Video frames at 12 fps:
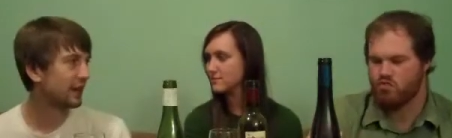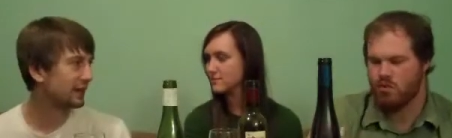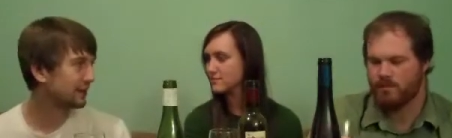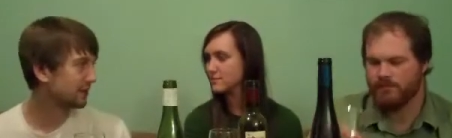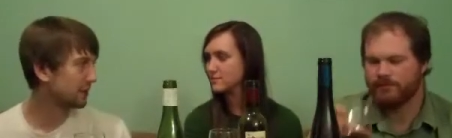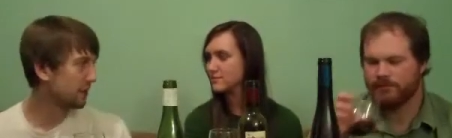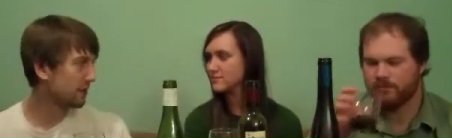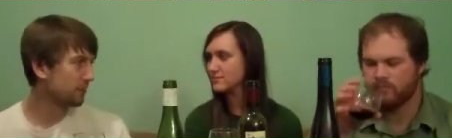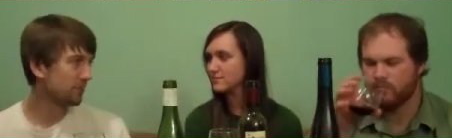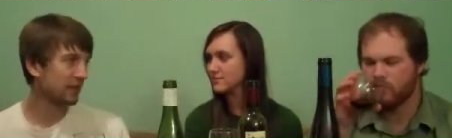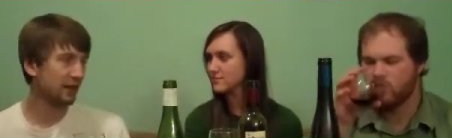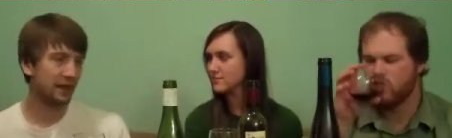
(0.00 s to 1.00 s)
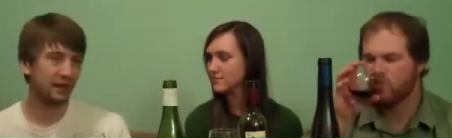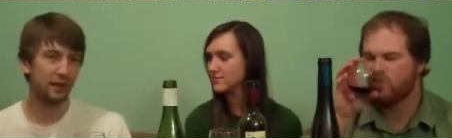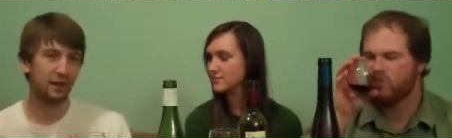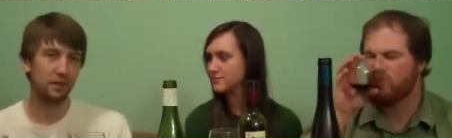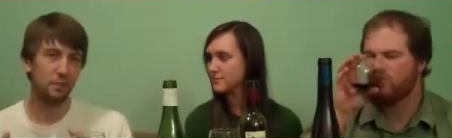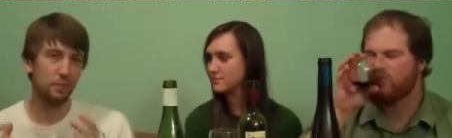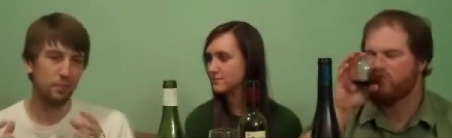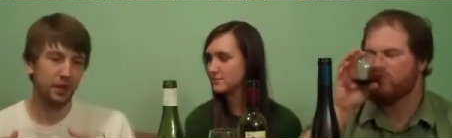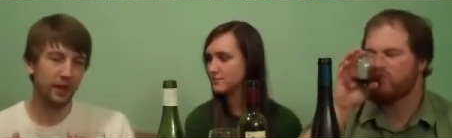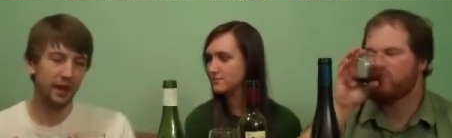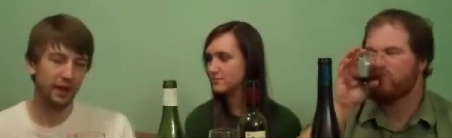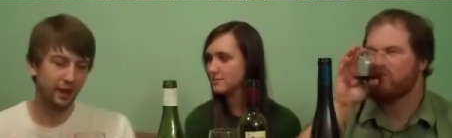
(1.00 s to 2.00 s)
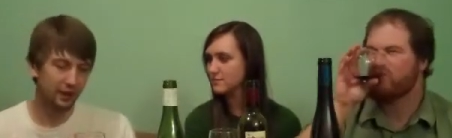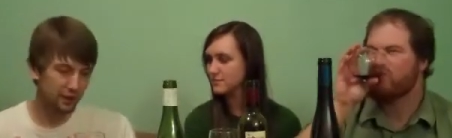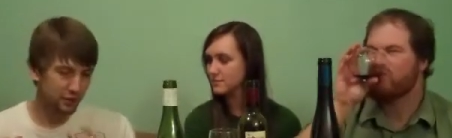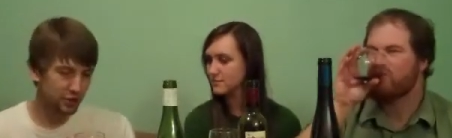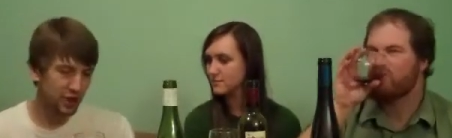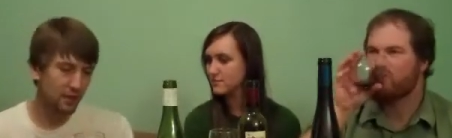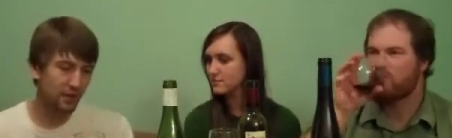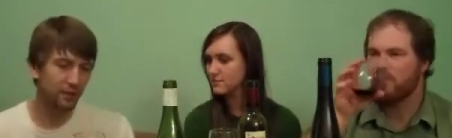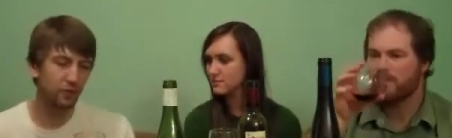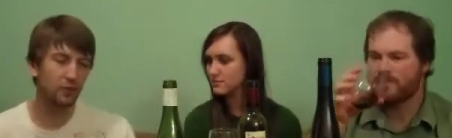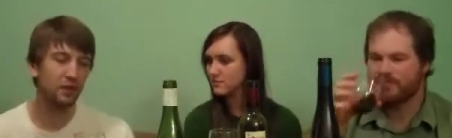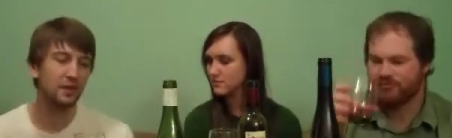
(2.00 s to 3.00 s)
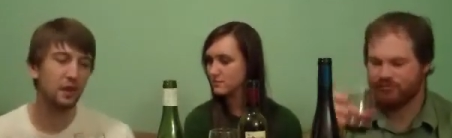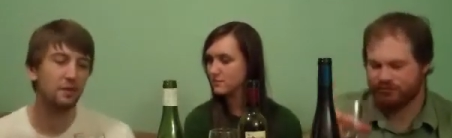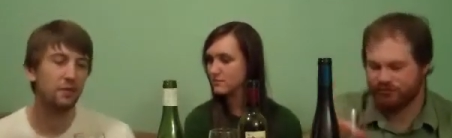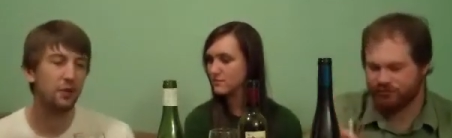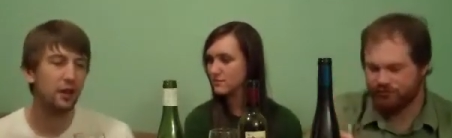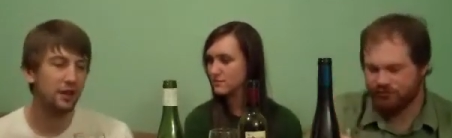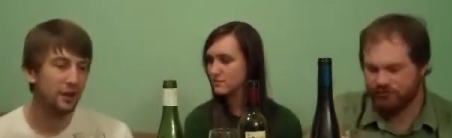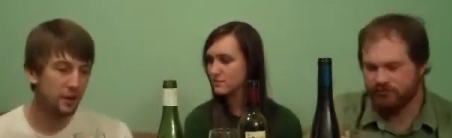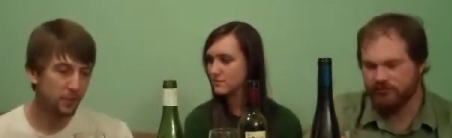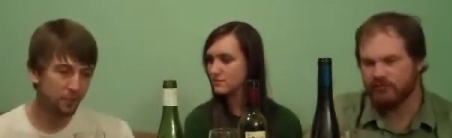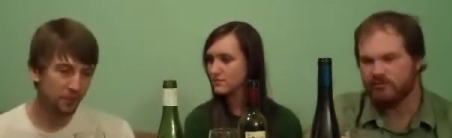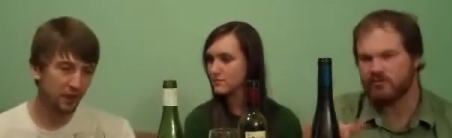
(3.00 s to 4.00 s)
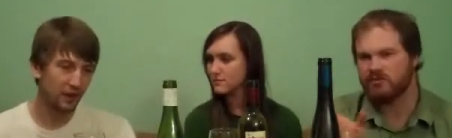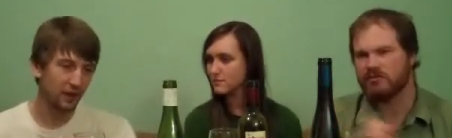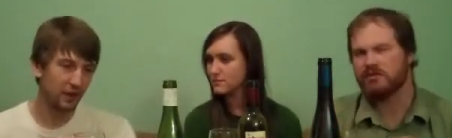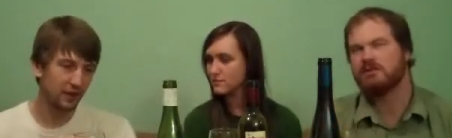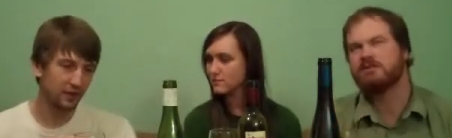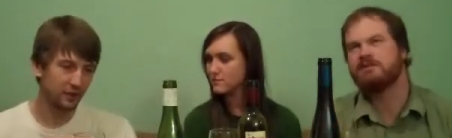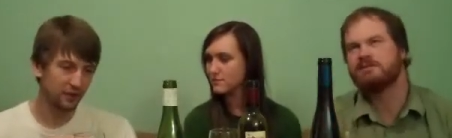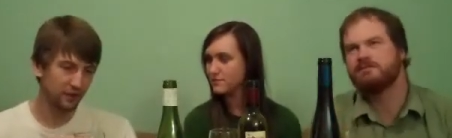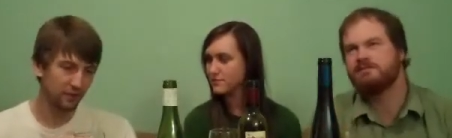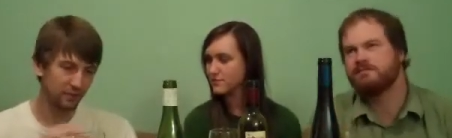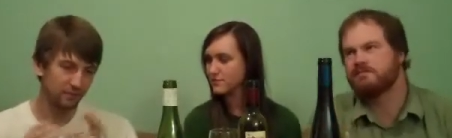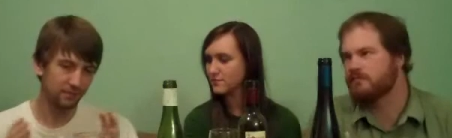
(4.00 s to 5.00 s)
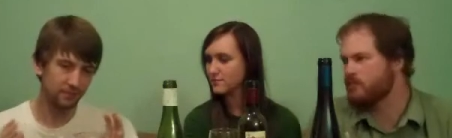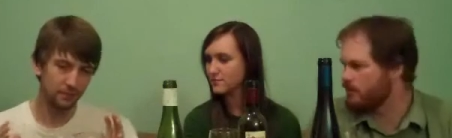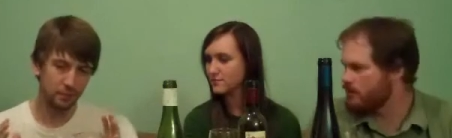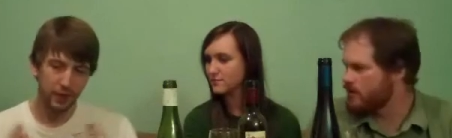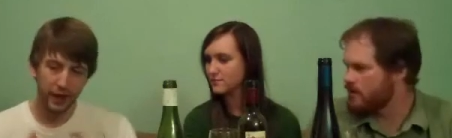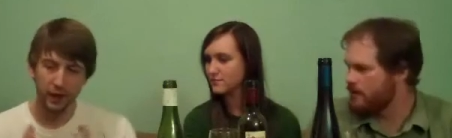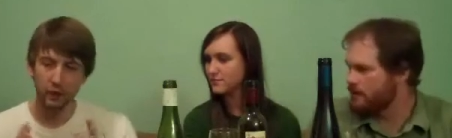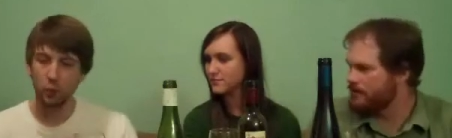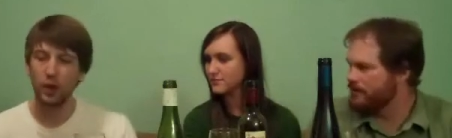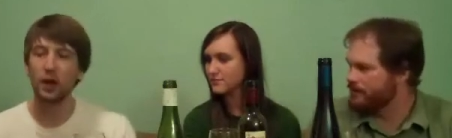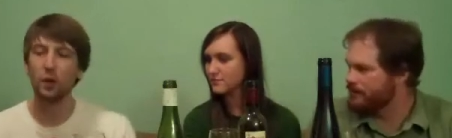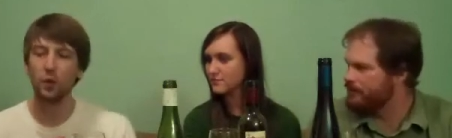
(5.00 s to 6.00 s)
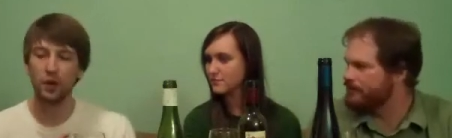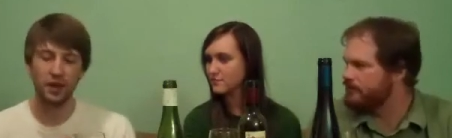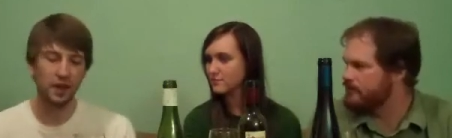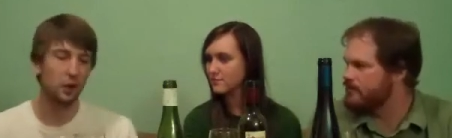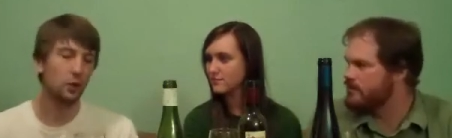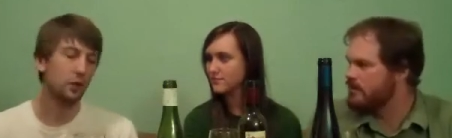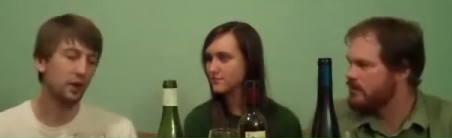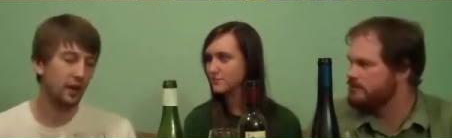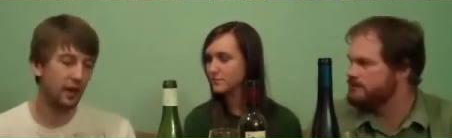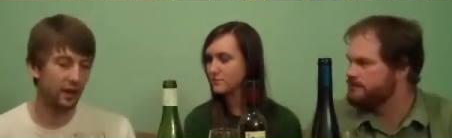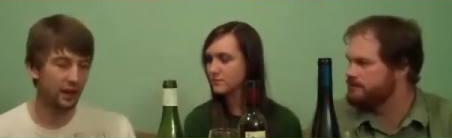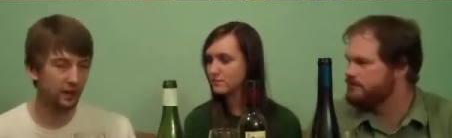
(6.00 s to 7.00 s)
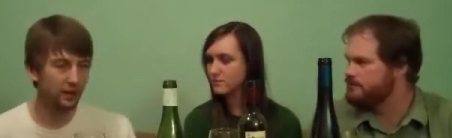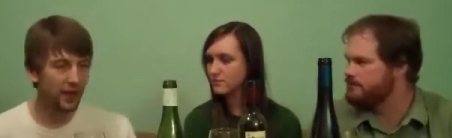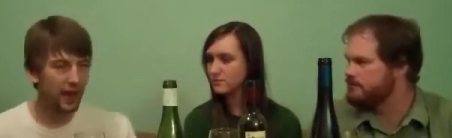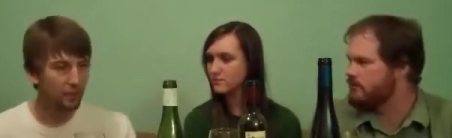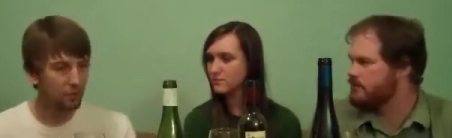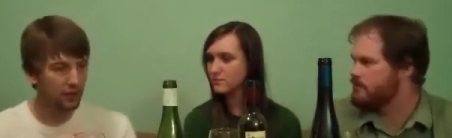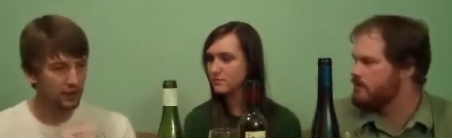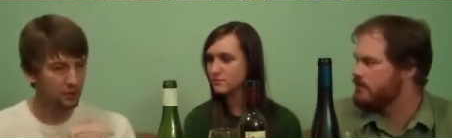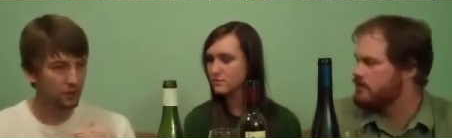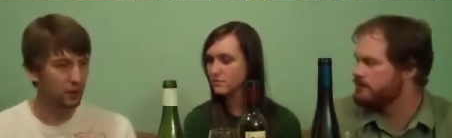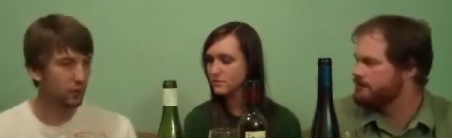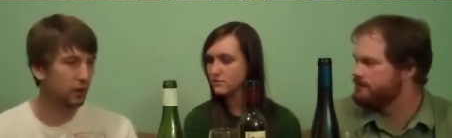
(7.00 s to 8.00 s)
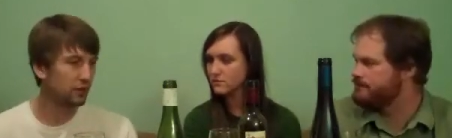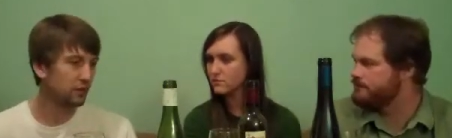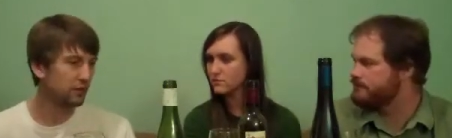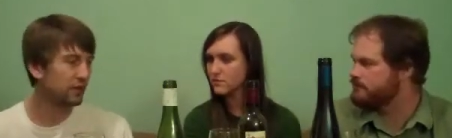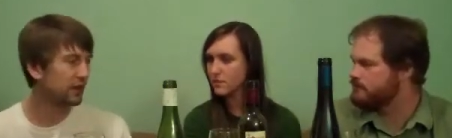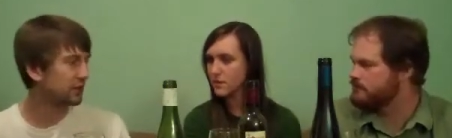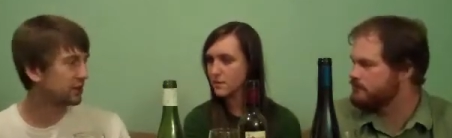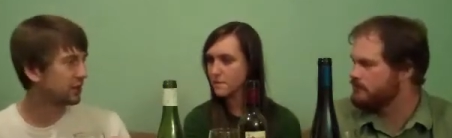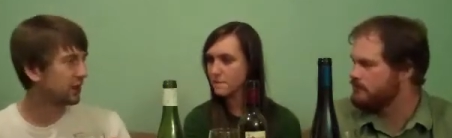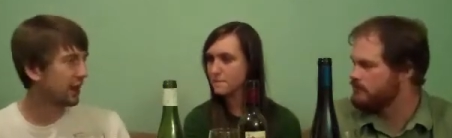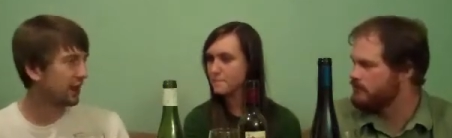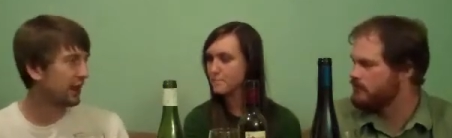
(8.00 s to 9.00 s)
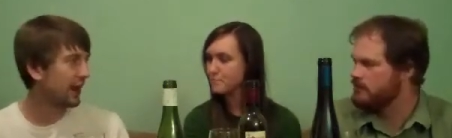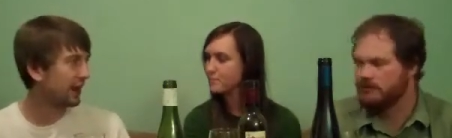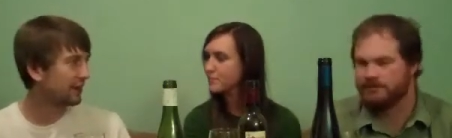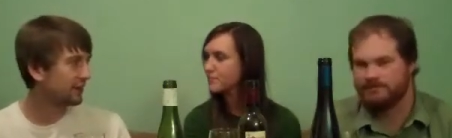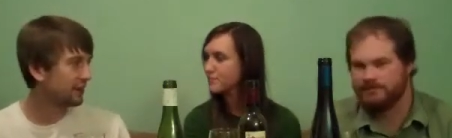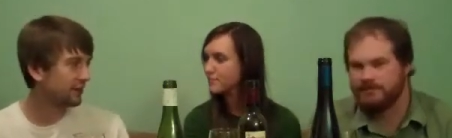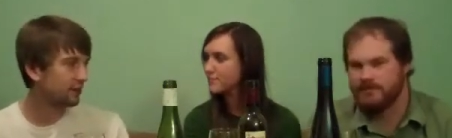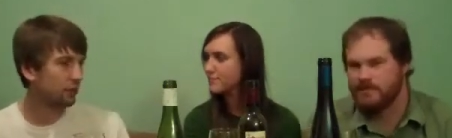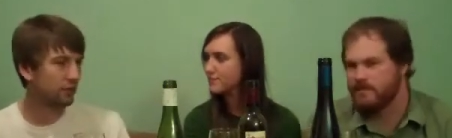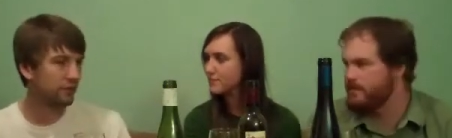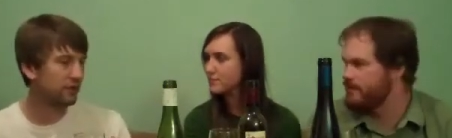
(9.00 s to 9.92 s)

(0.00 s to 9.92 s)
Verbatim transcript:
Speaker 1: nice. Mm-hmm. Like the, the big jammy fruit that's up front is paired well with the oak, and that plays really well through the finish and kind of adds the sort of